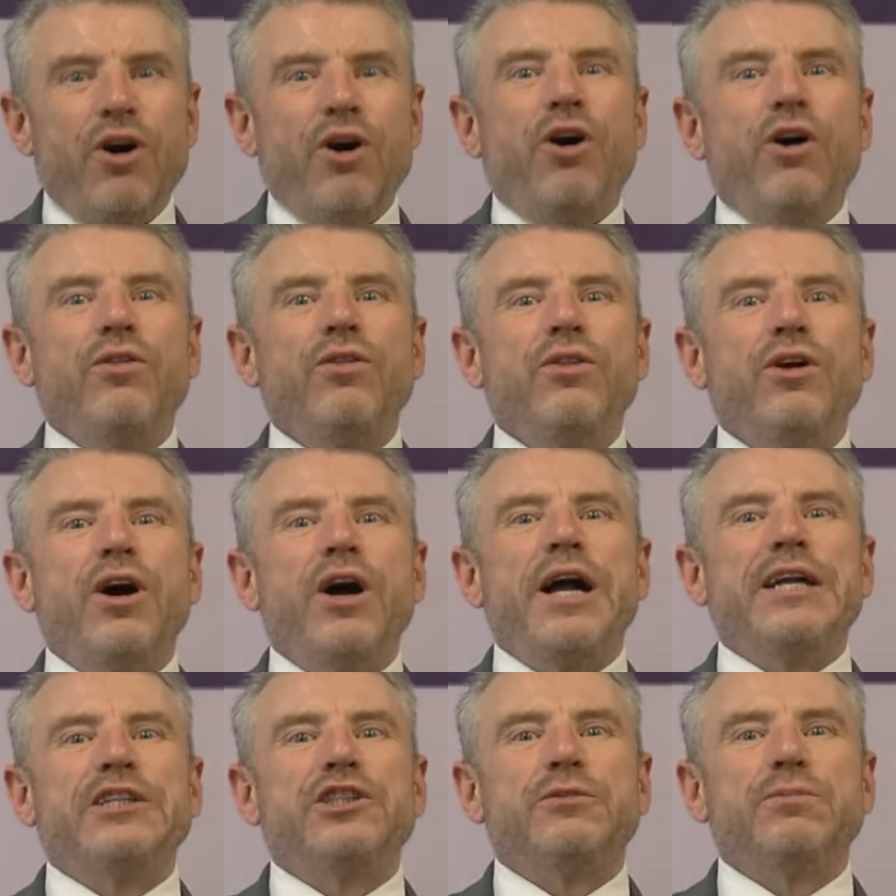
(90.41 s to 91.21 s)

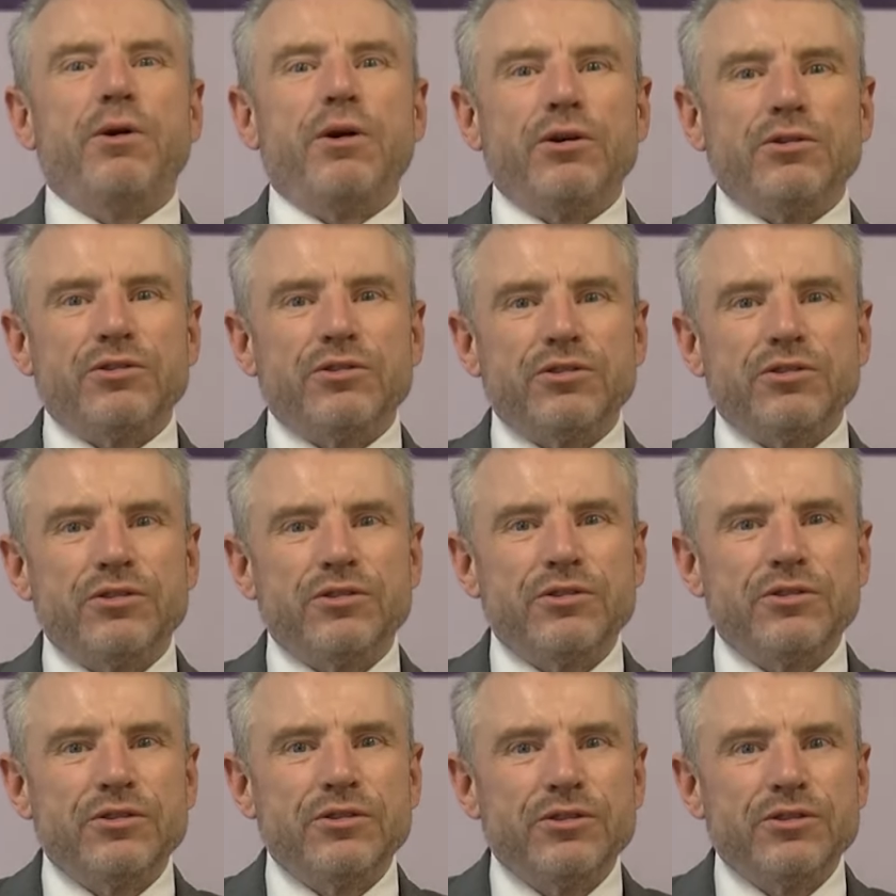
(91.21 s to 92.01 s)
on a spot
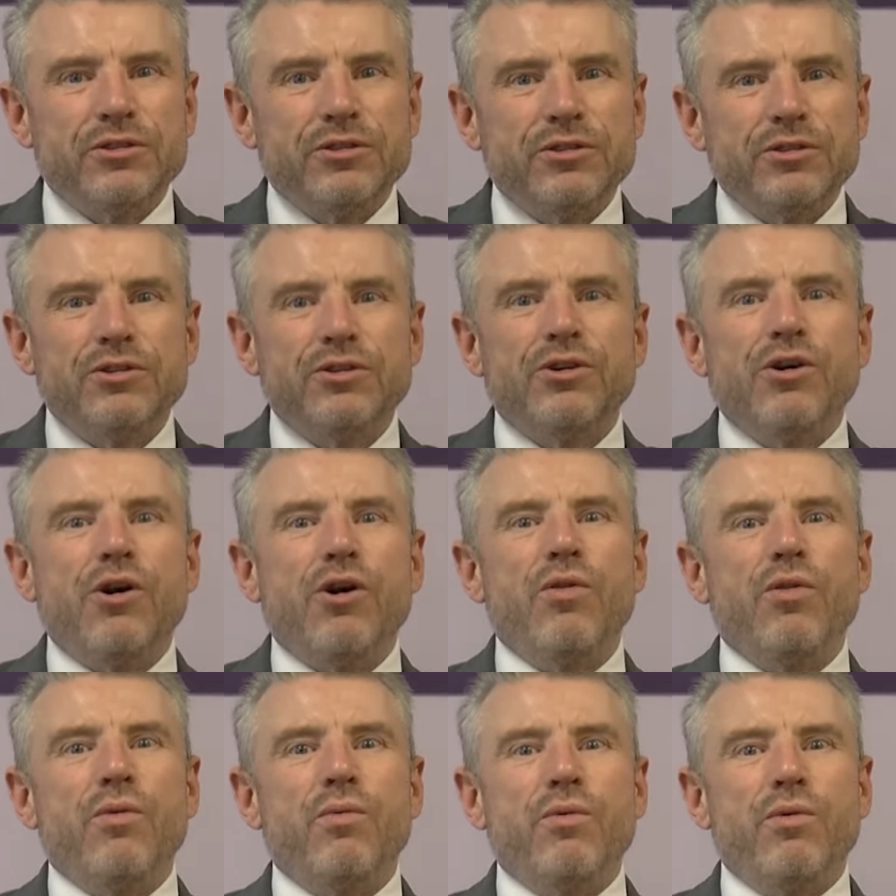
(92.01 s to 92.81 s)

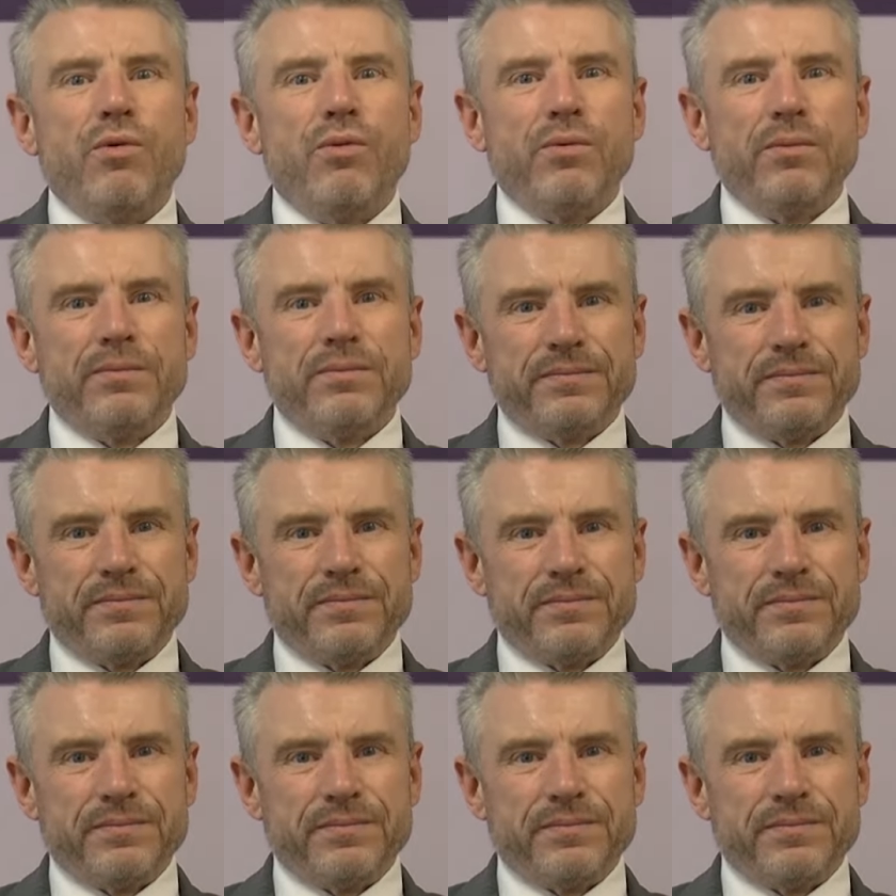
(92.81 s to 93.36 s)
on the wall,